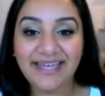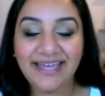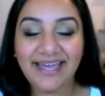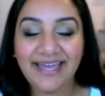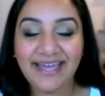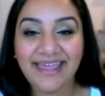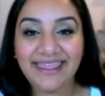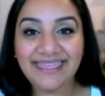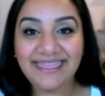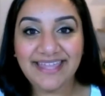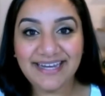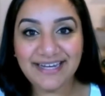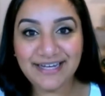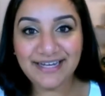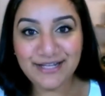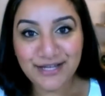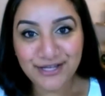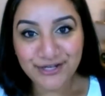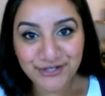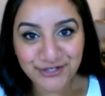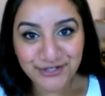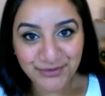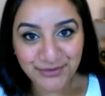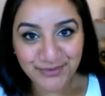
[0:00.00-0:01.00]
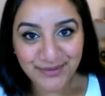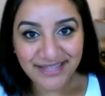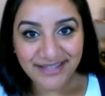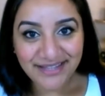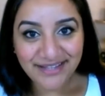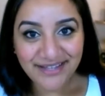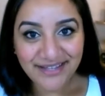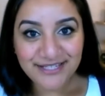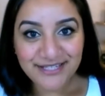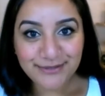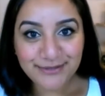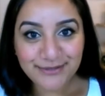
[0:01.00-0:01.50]
that initial weight
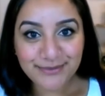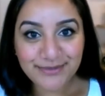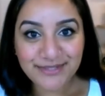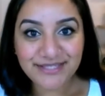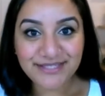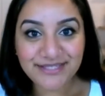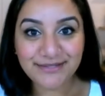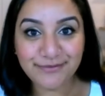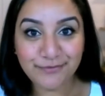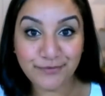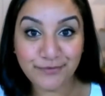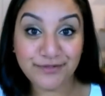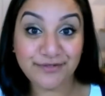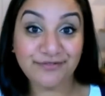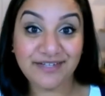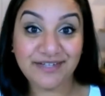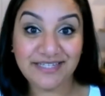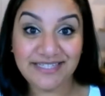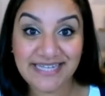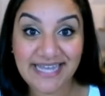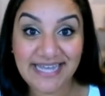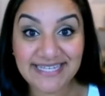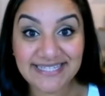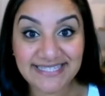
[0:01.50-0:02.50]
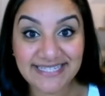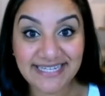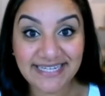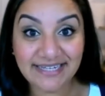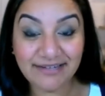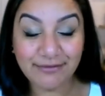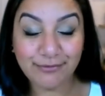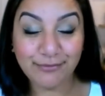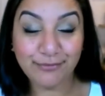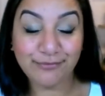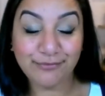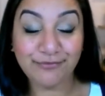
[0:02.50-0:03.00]
loss was
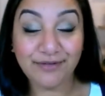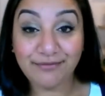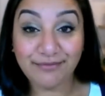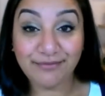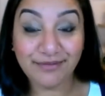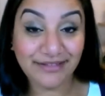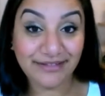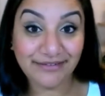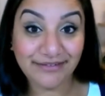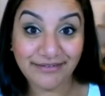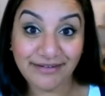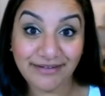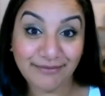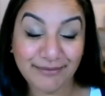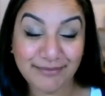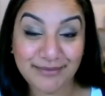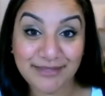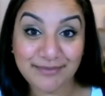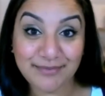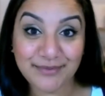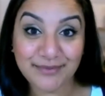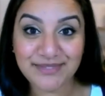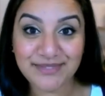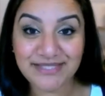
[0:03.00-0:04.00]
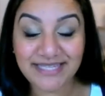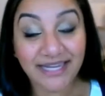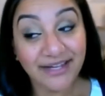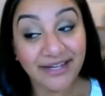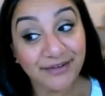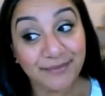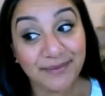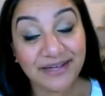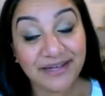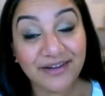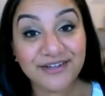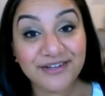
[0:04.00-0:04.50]
fantastic. Felt really great when people would say, "Oh
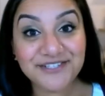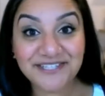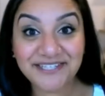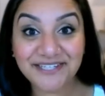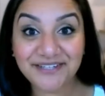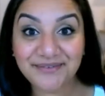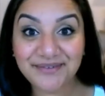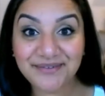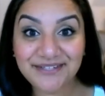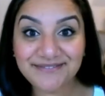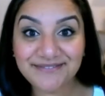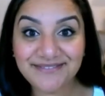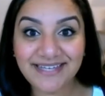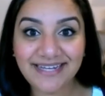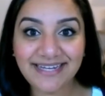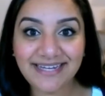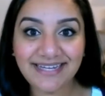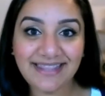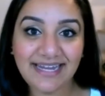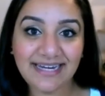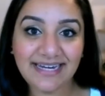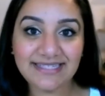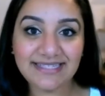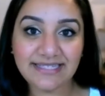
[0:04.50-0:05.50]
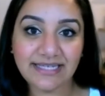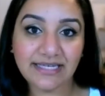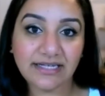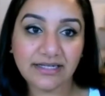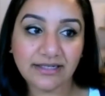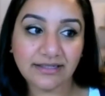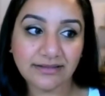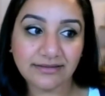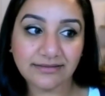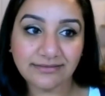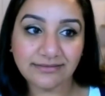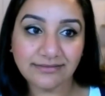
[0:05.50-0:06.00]
my gosh, look what you've done," and then it's like,
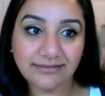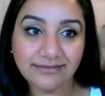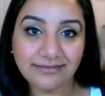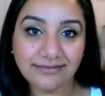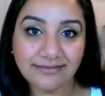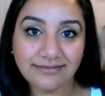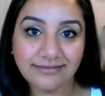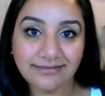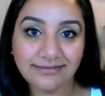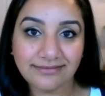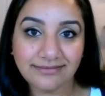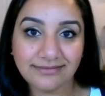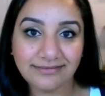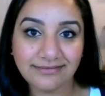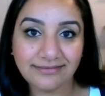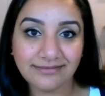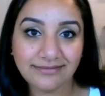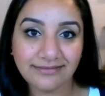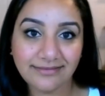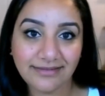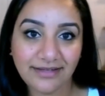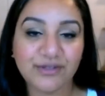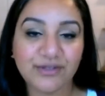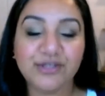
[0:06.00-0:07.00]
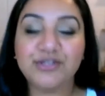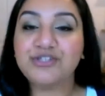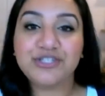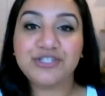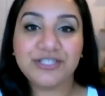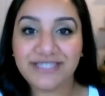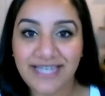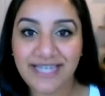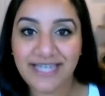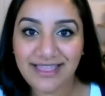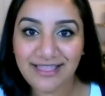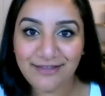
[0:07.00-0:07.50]
"Oh, you
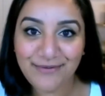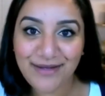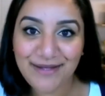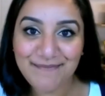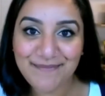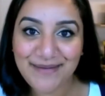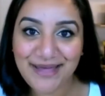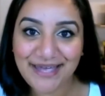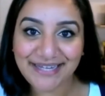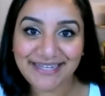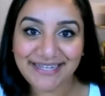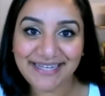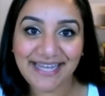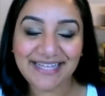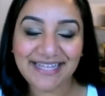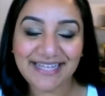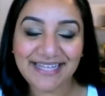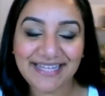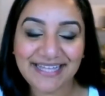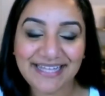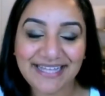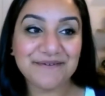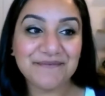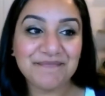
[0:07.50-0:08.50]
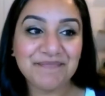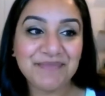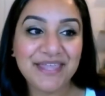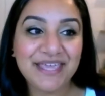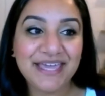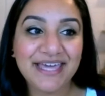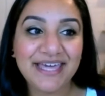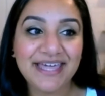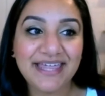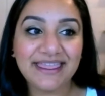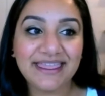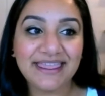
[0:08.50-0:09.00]
just gained the weight back again." So
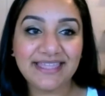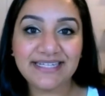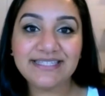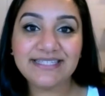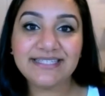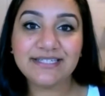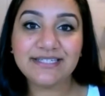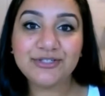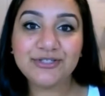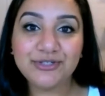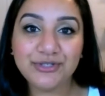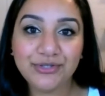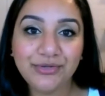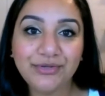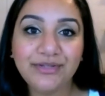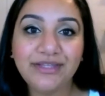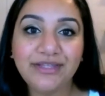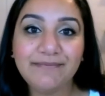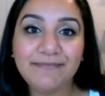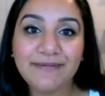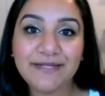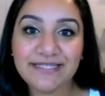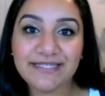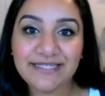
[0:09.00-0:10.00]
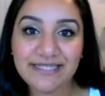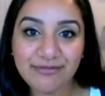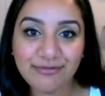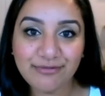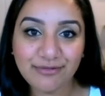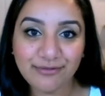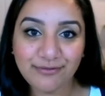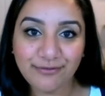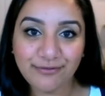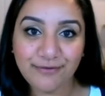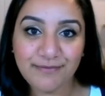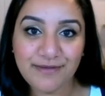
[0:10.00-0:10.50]
this has truly been
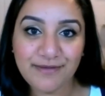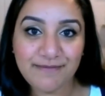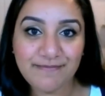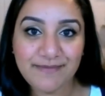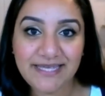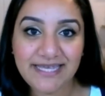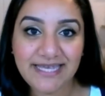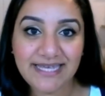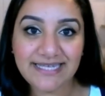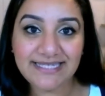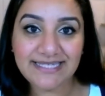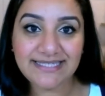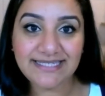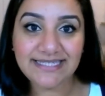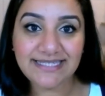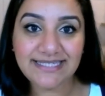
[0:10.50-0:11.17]
different for me because